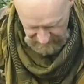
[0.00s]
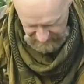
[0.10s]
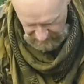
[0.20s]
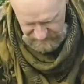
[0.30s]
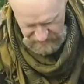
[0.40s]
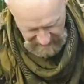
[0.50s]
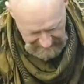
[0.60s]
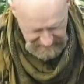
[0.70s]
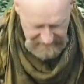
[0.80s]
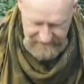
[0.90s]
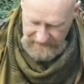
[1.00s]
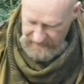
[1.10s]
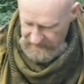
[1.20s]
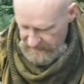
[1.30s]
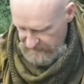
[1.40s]
don't champion
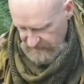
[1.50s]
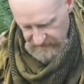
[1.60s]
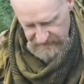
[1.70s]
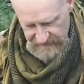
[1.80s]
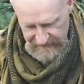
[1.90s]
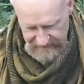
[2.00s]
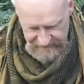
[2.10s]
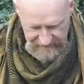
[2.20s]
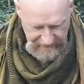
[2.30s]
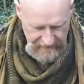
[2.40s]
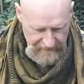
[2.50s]
stainless steel.